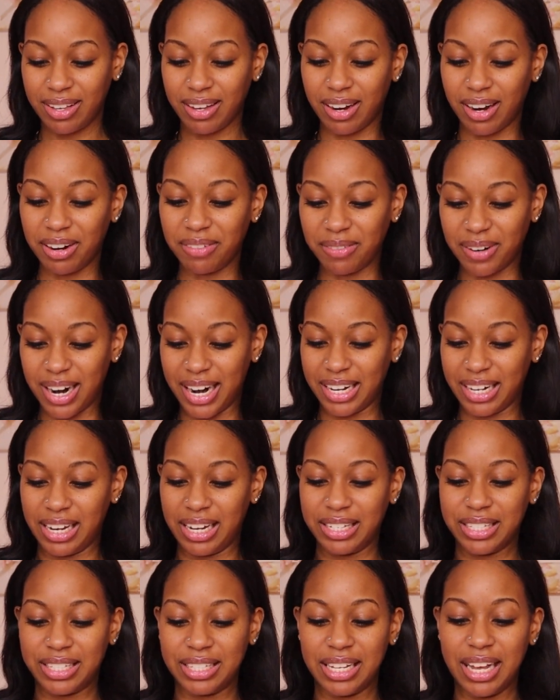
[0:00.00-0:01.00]

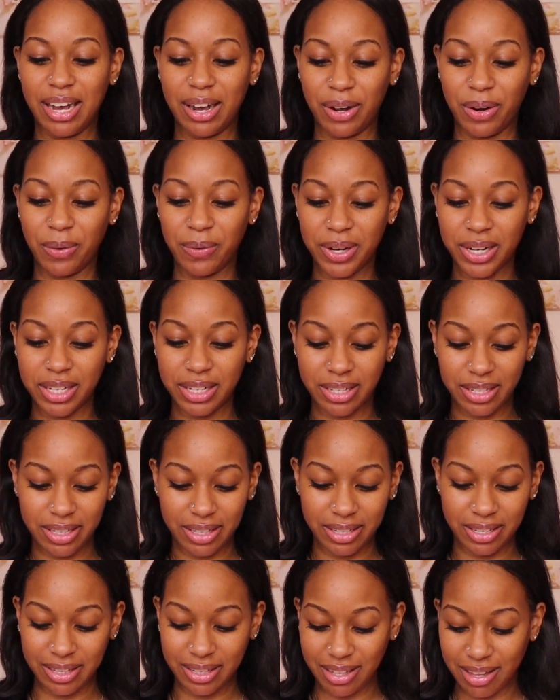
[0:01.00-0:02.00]
Alrighty, so
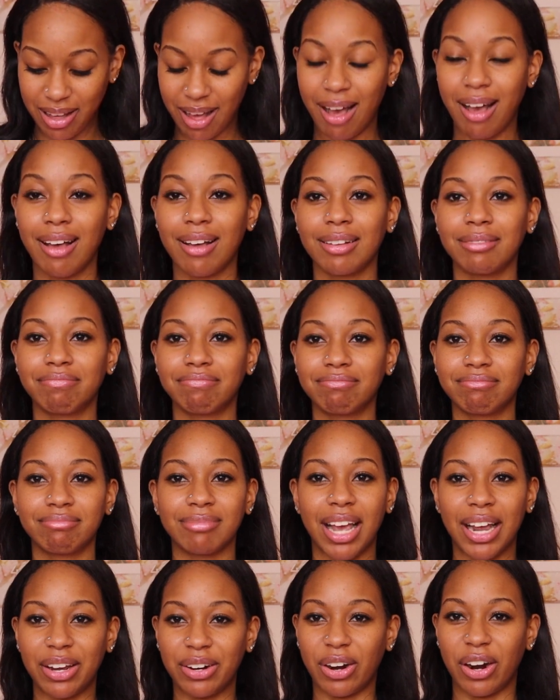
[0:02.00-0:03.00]

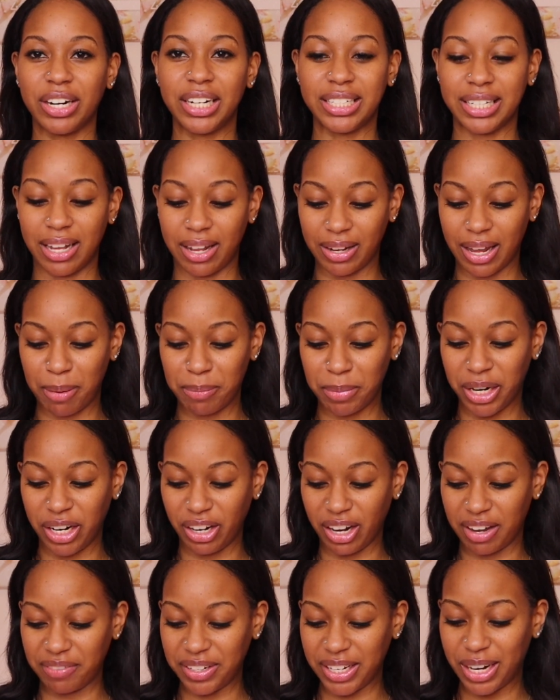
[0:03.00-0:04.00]
I can already tell I'm gonna
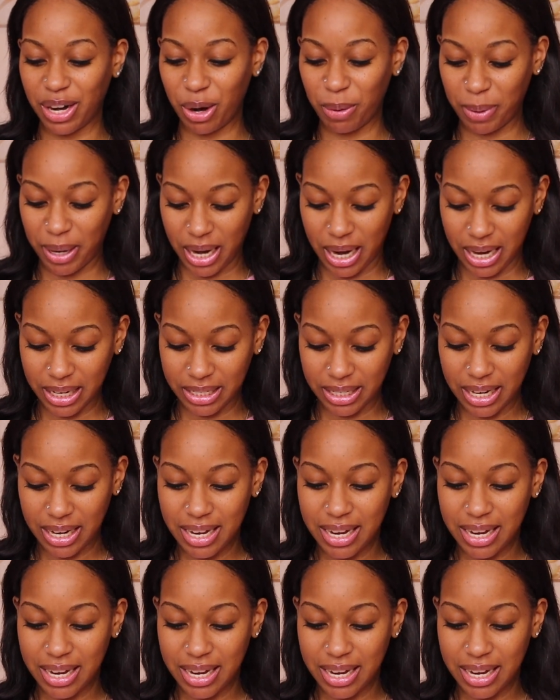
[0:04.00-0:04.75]
love it. Oh my gosh.